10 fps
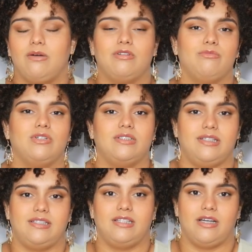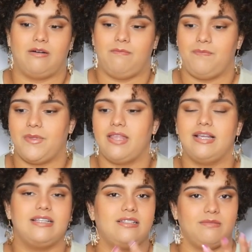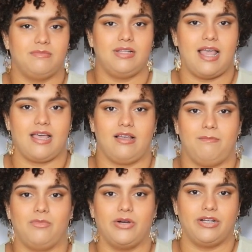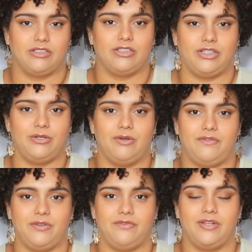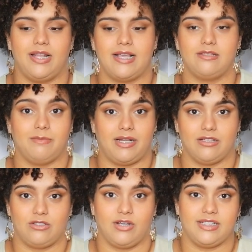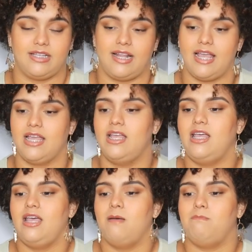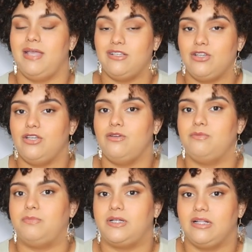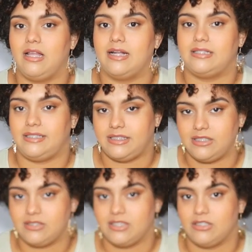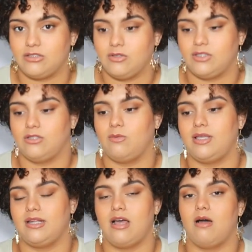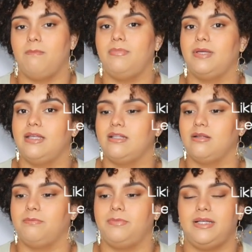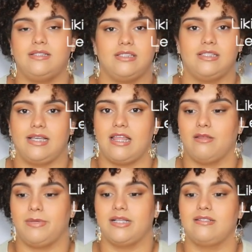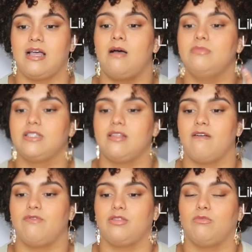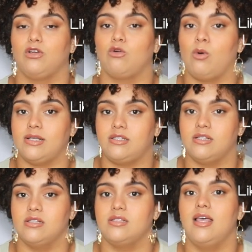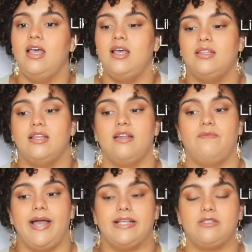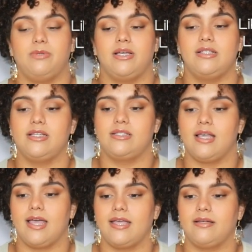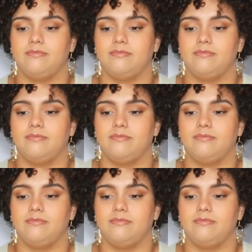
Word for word: was more detail. And that's like a pointer to you if you feel like submitting a story today. Make sure you put a lot of details in your story so we can help putting the pieces together because now I'm just left with more questions than advice because it's like